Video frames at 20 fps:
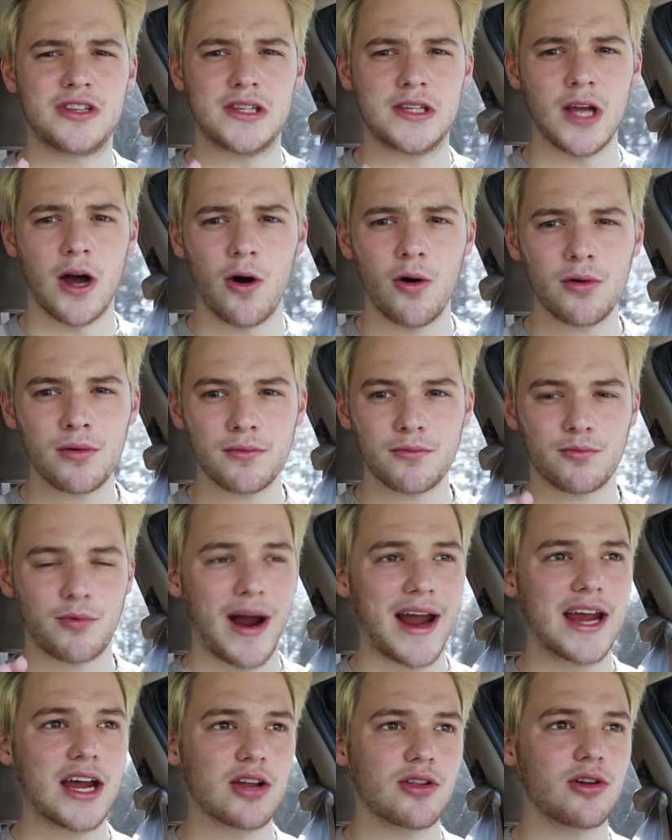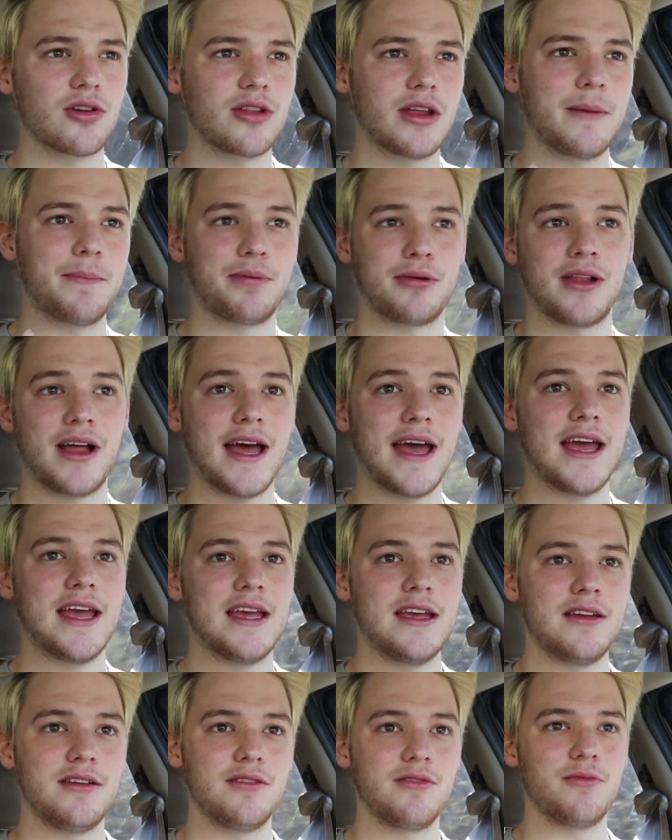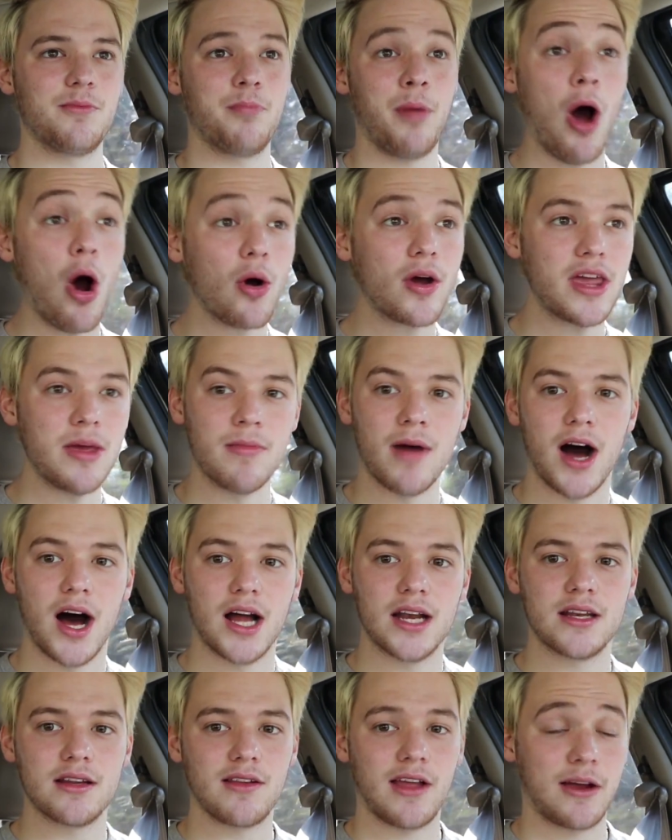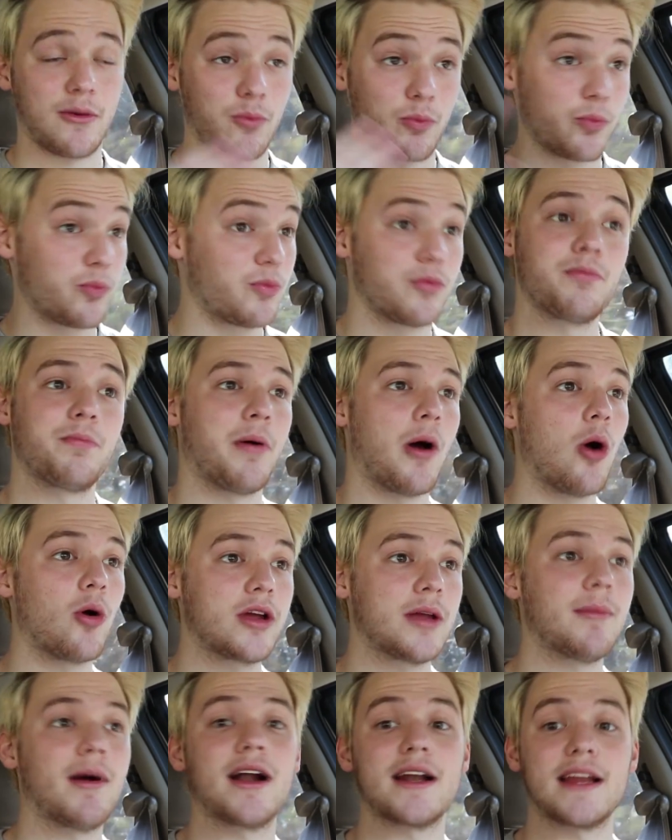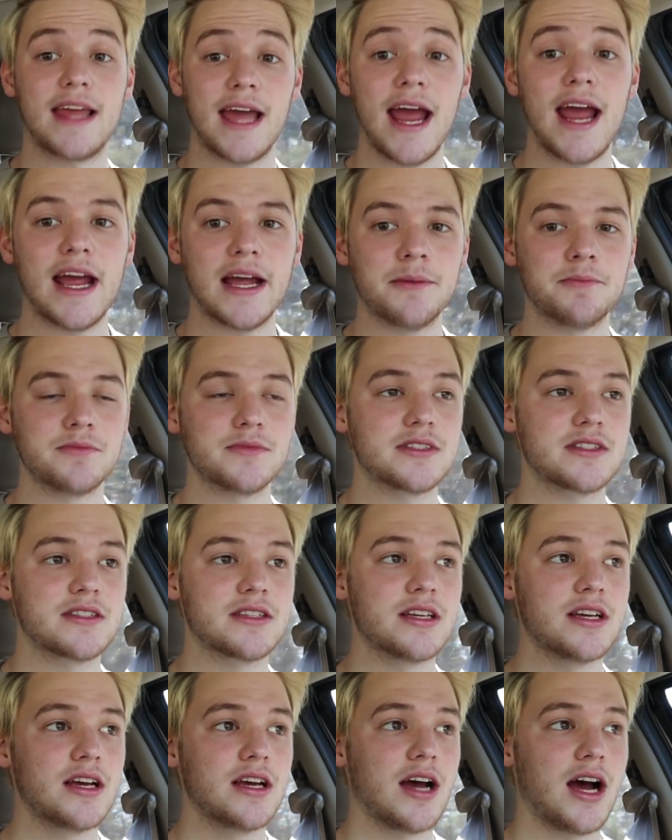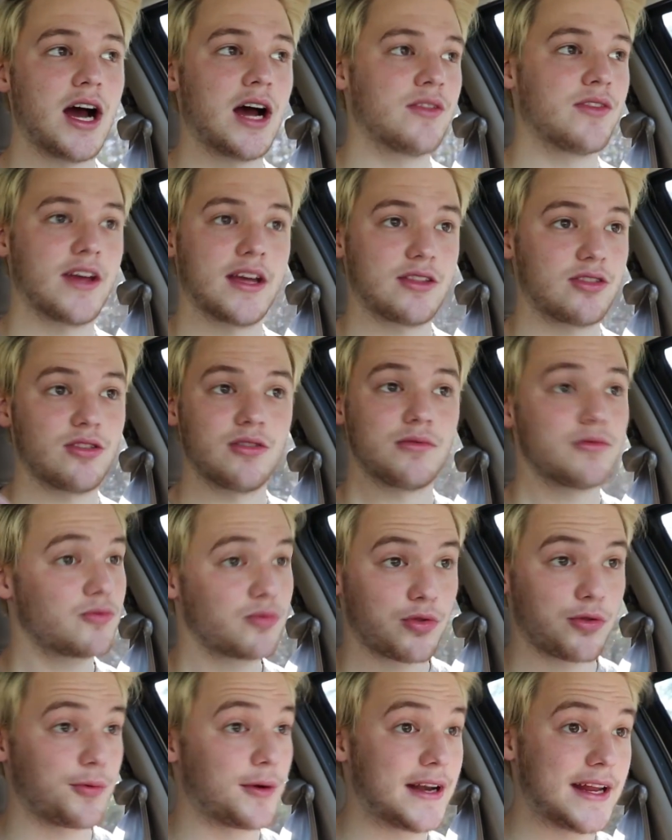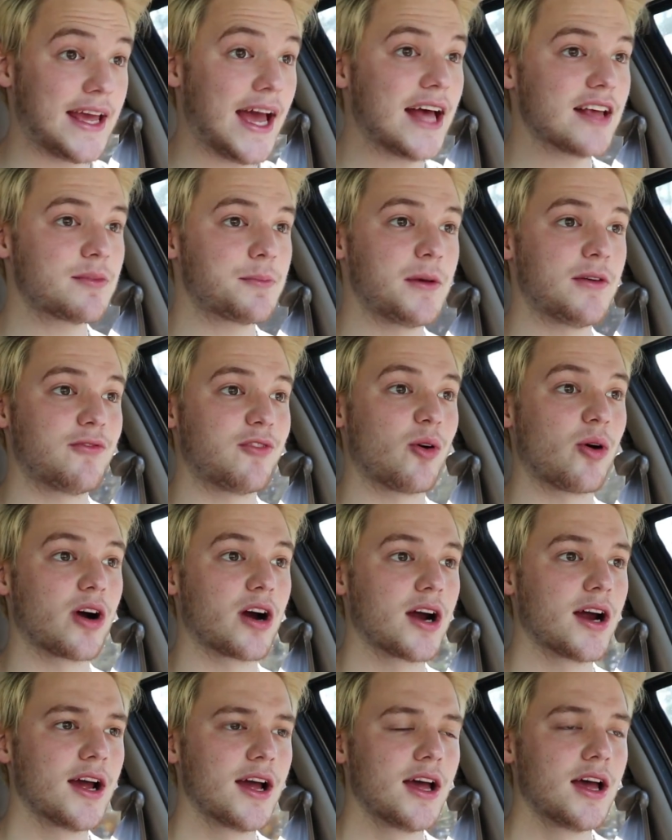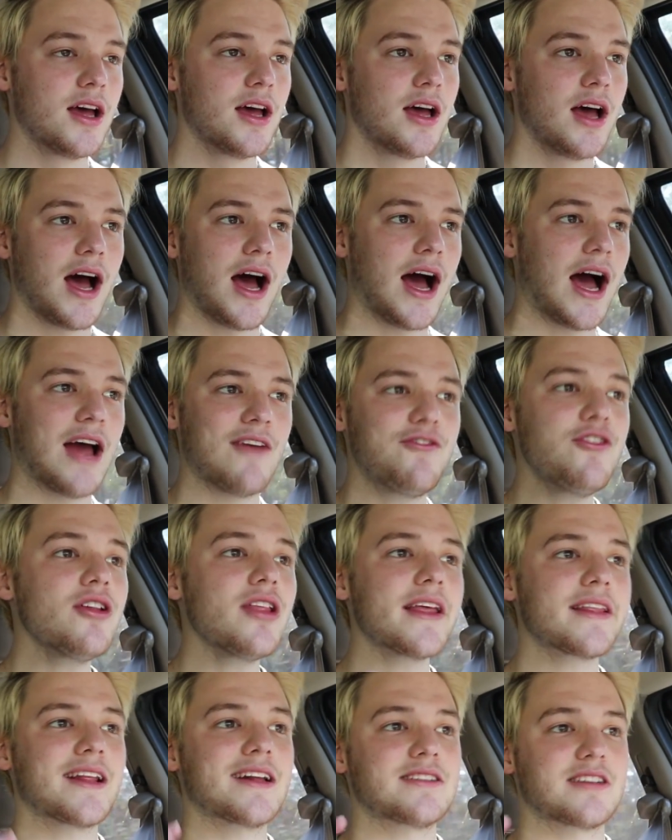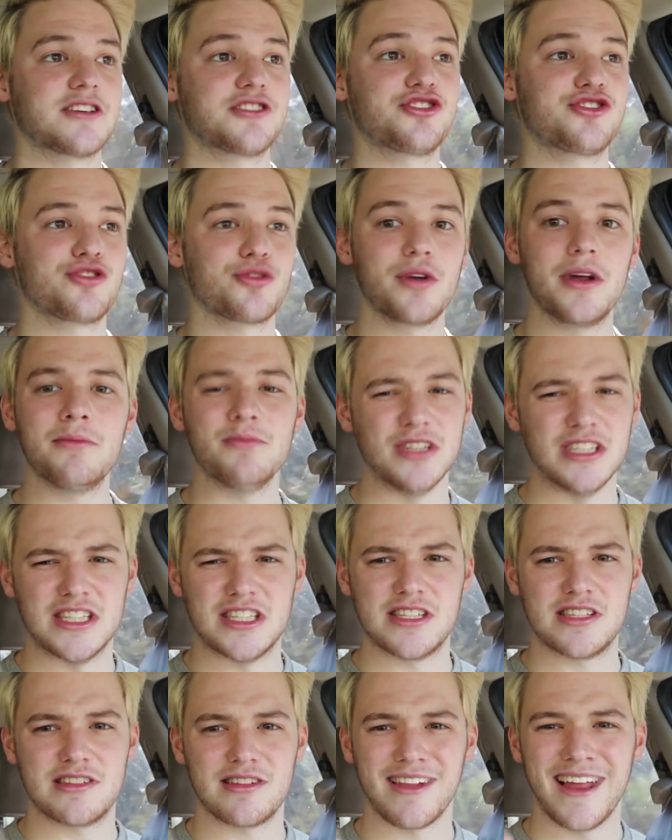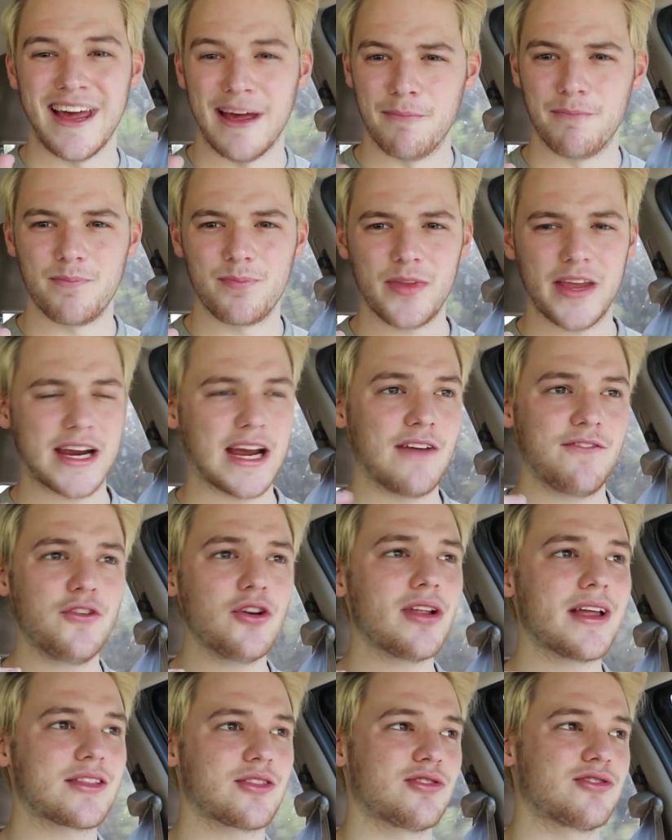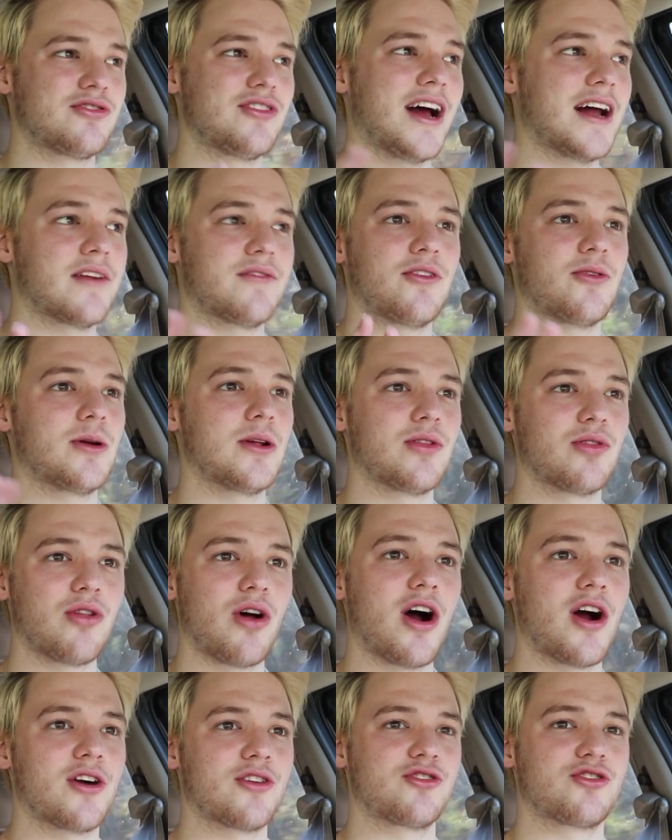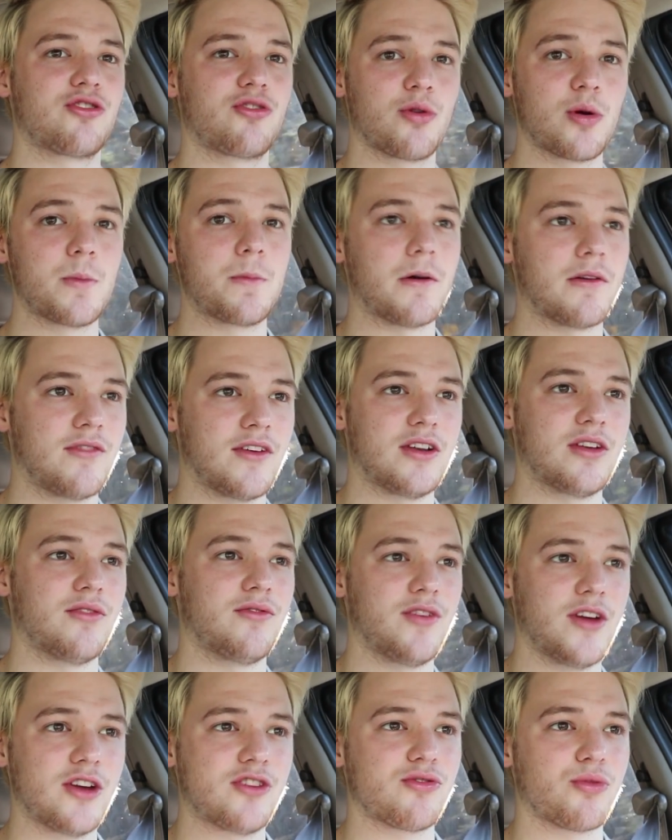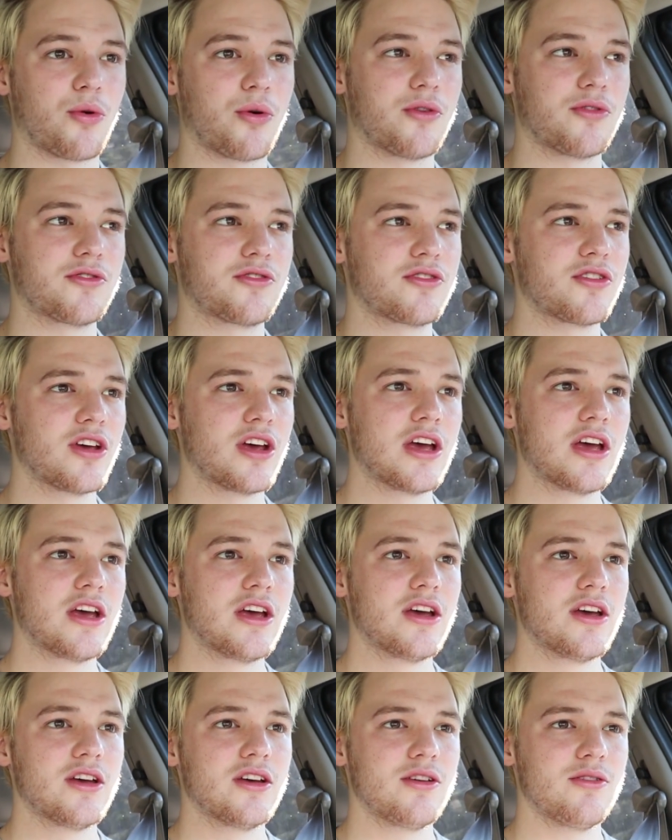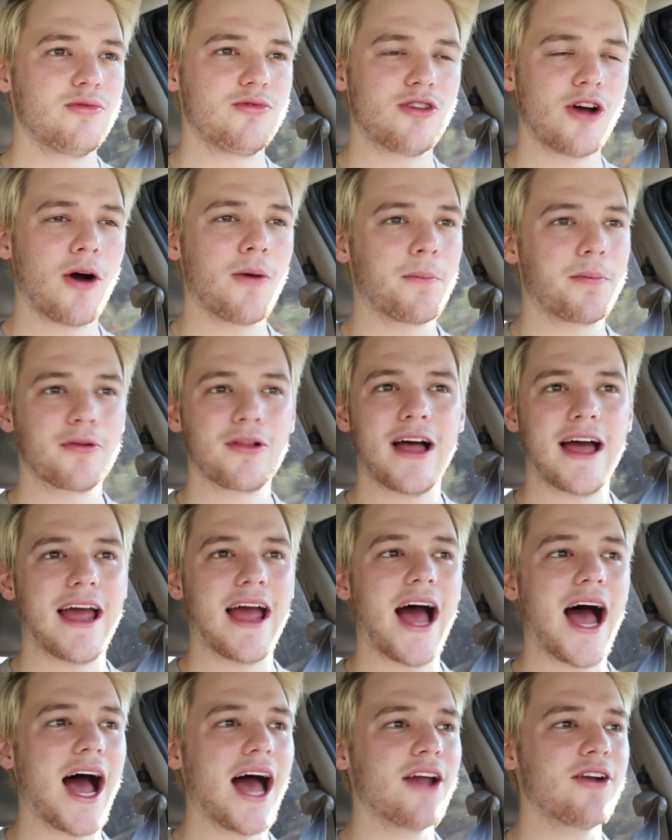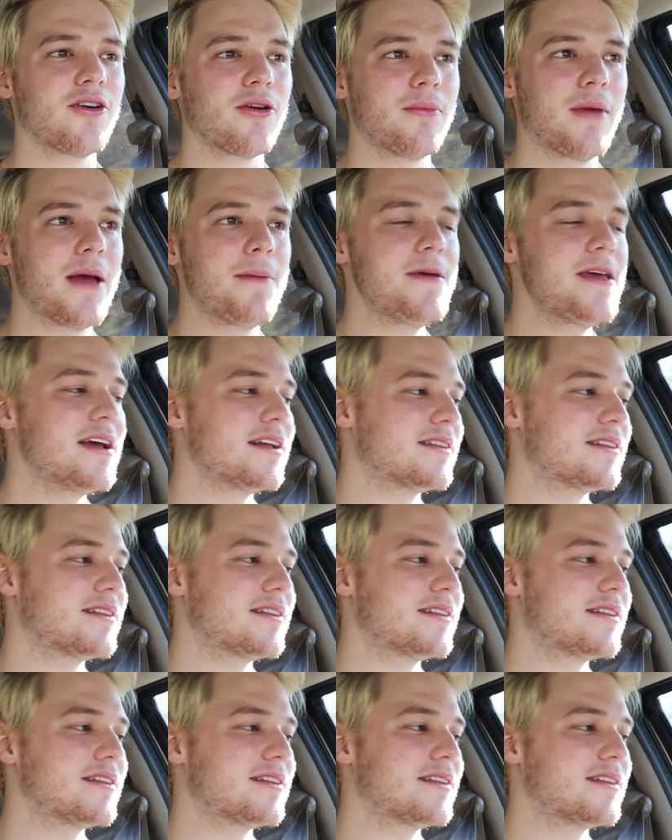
don't regularly play Pokemon, like Pokemon games on like the 3DS before, I feel like that's extremely slim. Like I feel like there's not a very large group of individuals who don't play it. I don't know, maybe